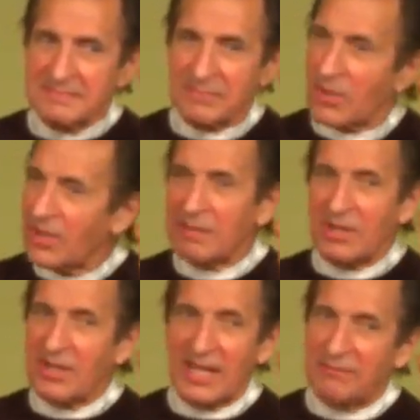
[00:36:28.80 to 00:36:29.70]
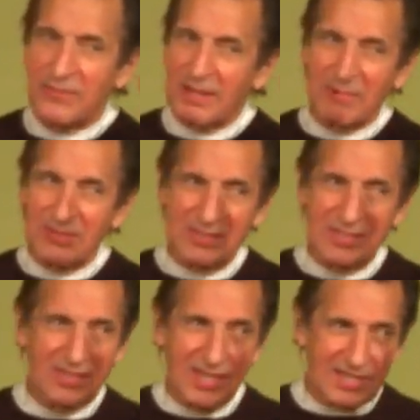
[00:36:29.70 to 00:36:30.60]
Boy, I'm going to have fun with this
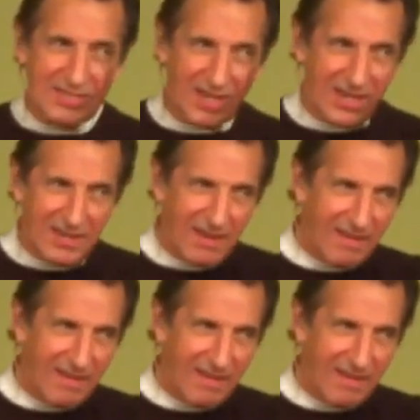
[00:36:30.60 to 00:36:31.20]
in the days ahead.